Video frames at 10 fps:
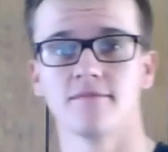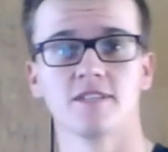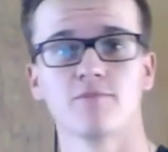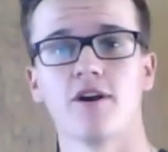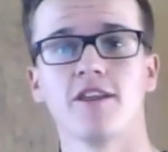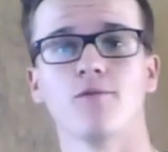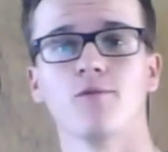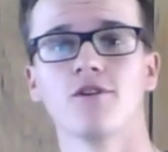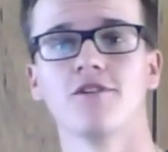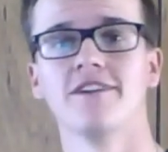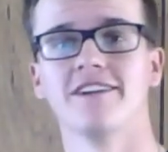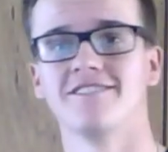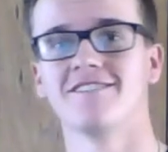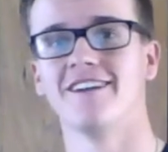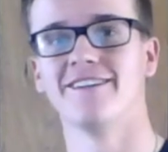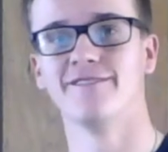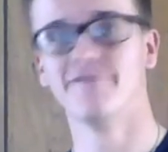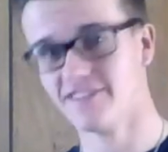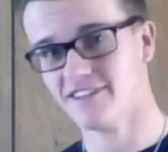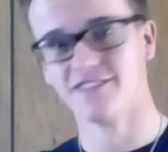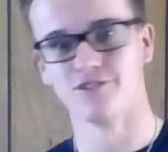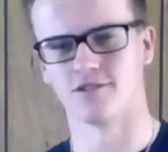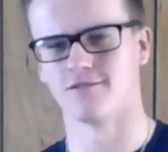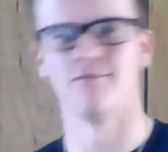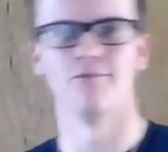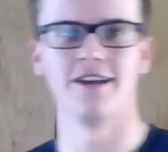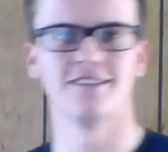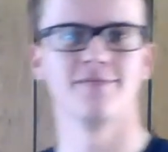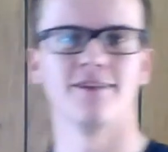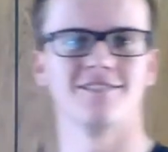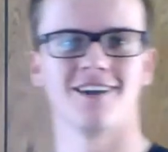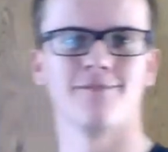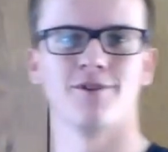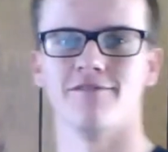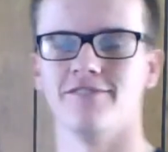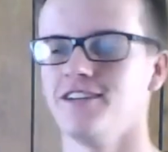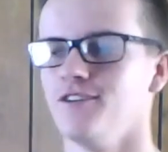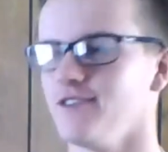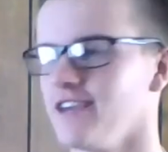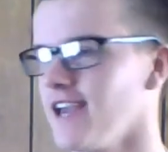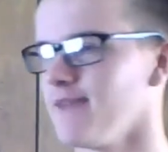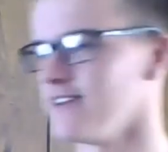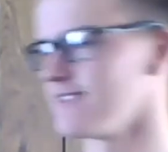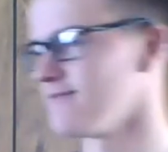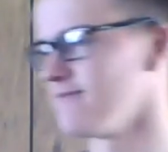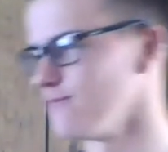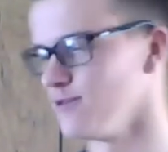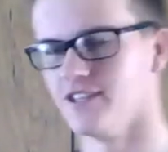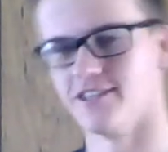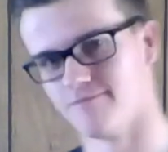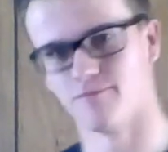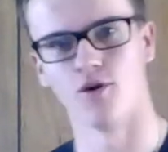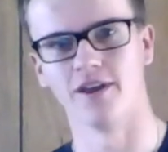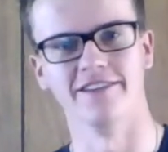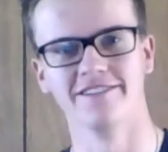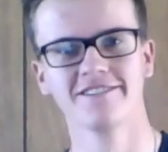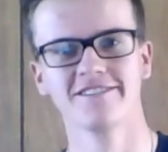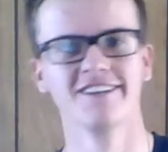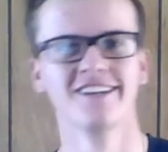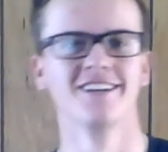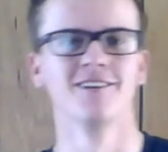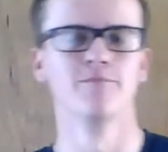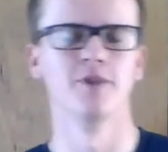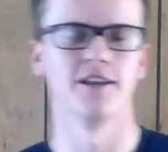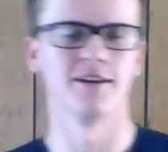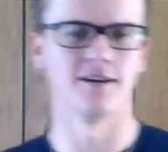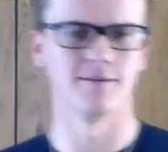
spreading the word instead of just wasting my time on a video game that's really pointless. But